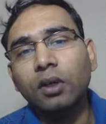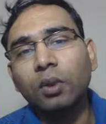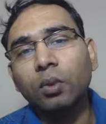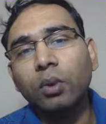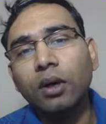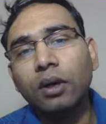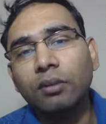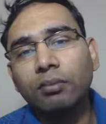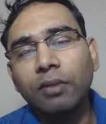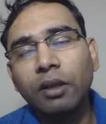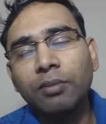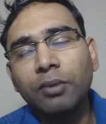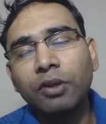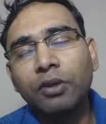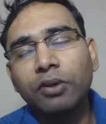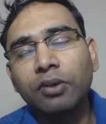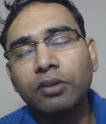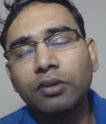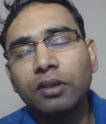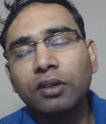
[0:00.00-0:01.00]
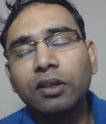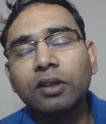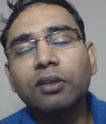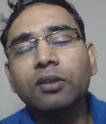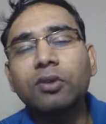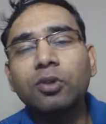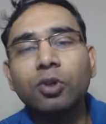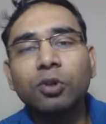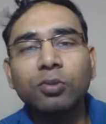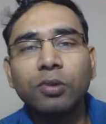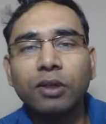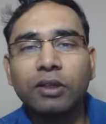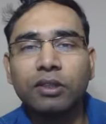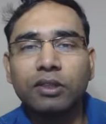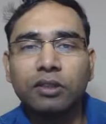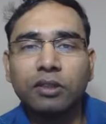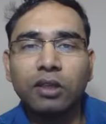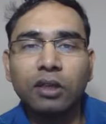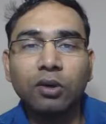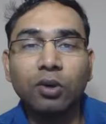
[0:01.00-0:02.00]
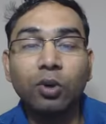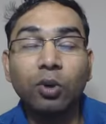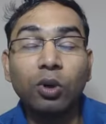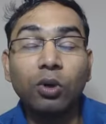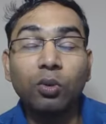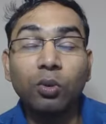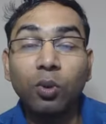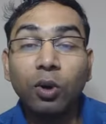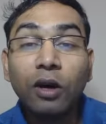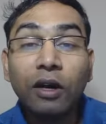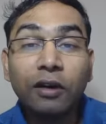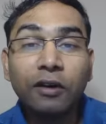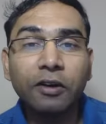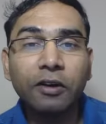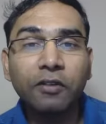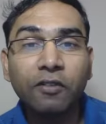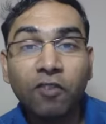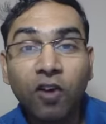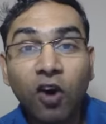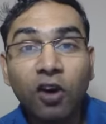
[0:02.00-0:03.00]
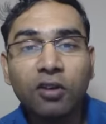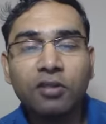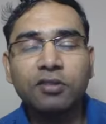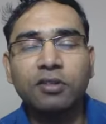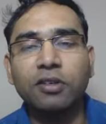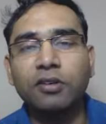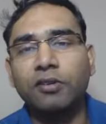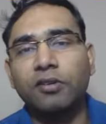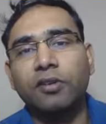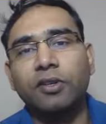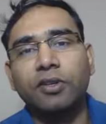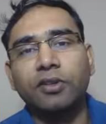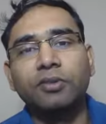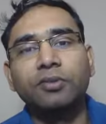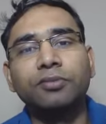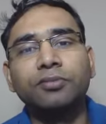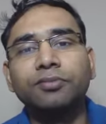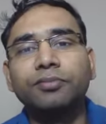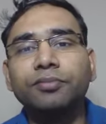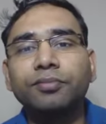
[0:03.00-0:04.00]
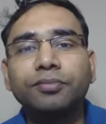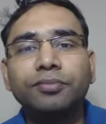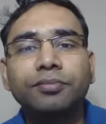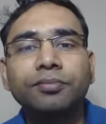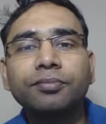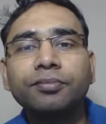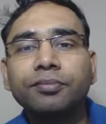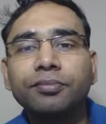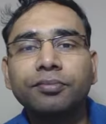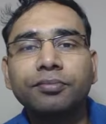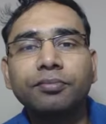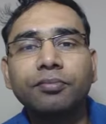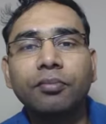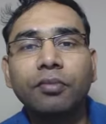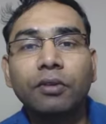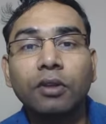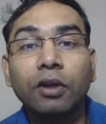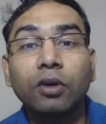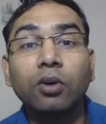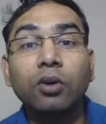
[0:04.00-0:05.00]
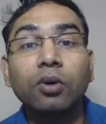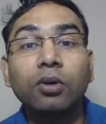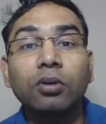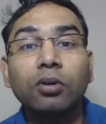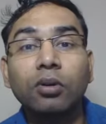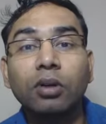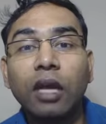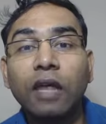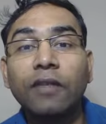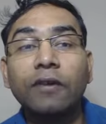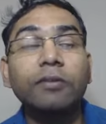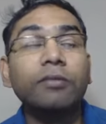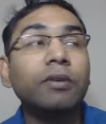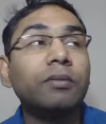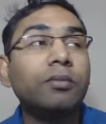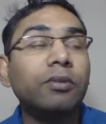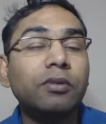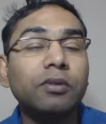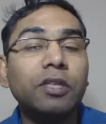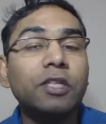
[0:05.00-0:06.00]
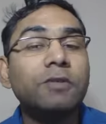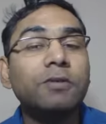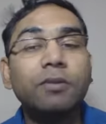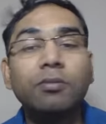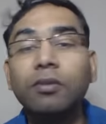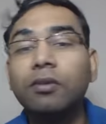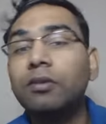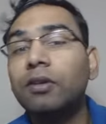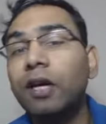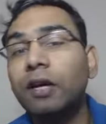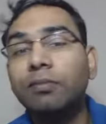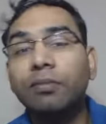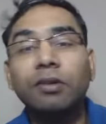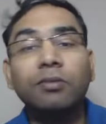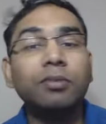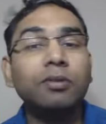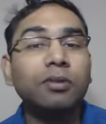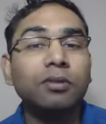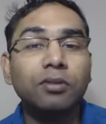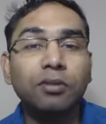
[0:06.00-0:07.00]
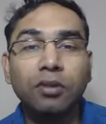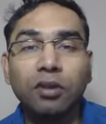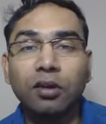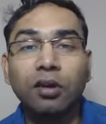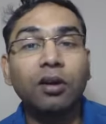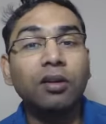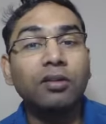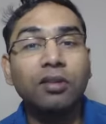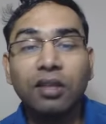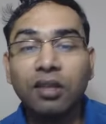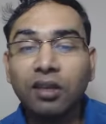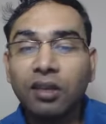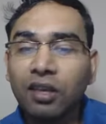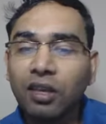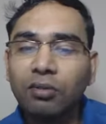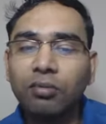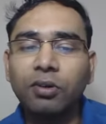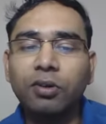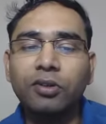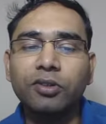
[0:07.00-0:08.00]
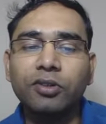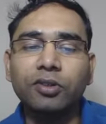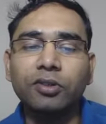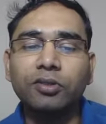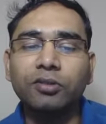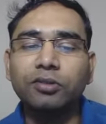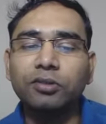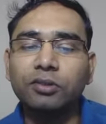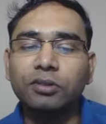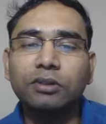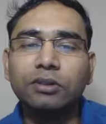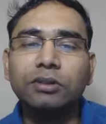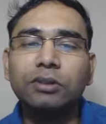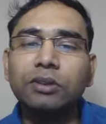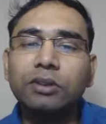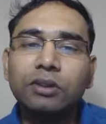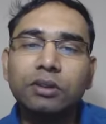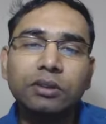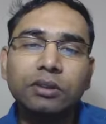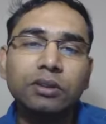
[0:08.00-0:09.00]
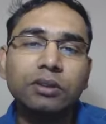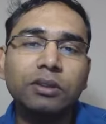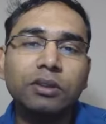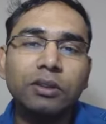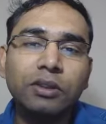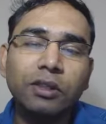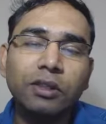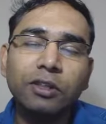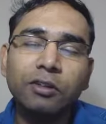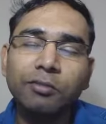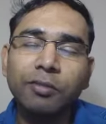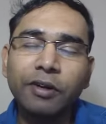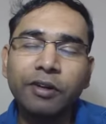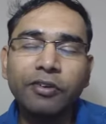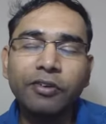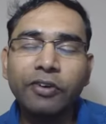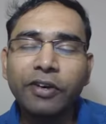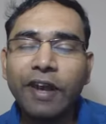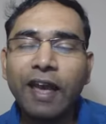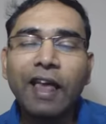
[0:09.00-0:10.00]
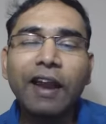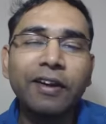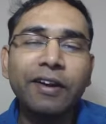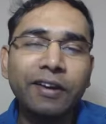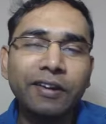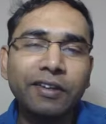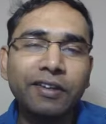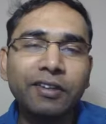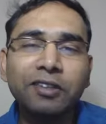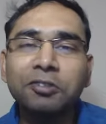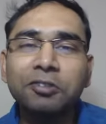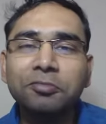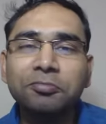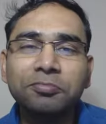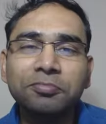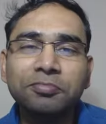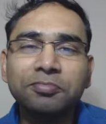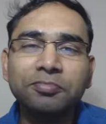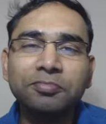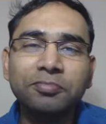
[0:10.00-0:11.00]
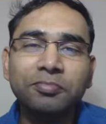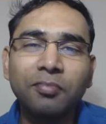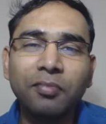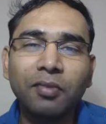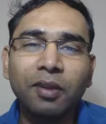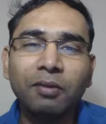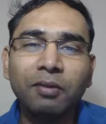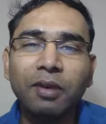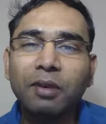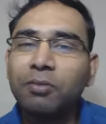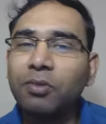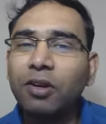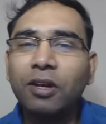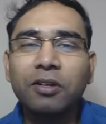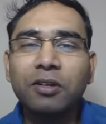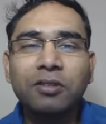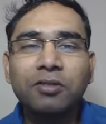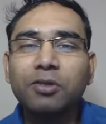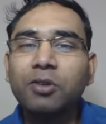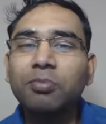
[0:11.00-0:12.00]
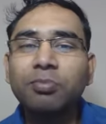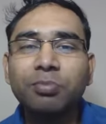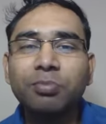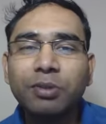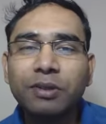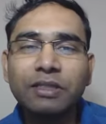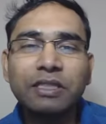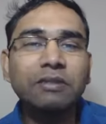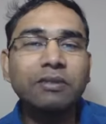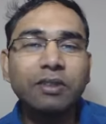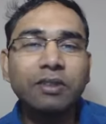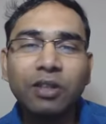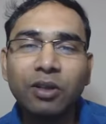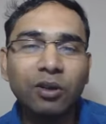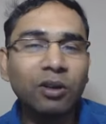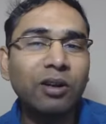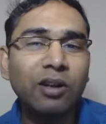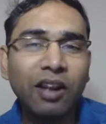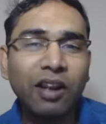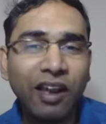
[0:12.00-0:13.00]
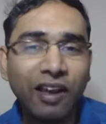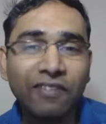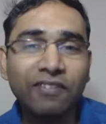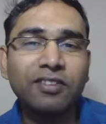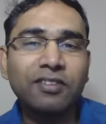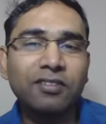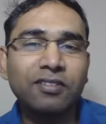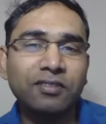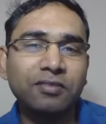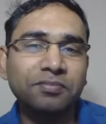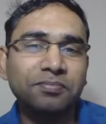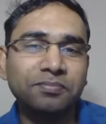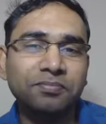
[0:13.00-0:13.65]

Well, maybe you're thinking too much that whole world revolves around you. The whole other people, these people, that people, they're all thinking about you. But in reality, people are so busy with their own lives,